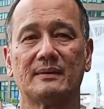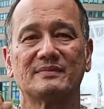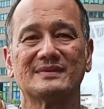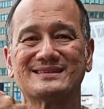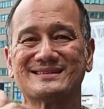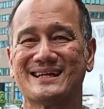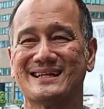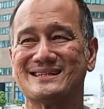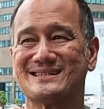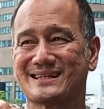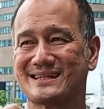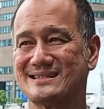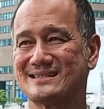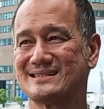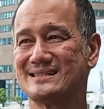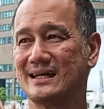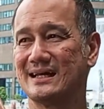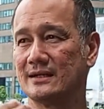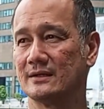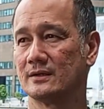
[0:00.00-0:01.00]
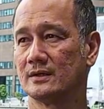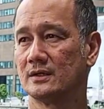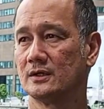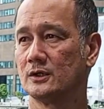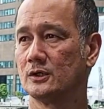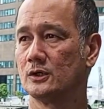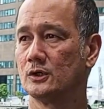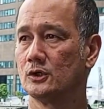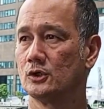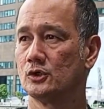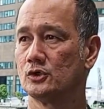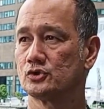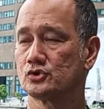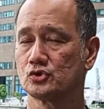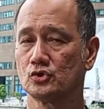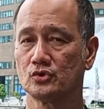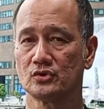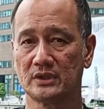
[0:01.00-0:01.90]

Like that, 10 seconds, done. So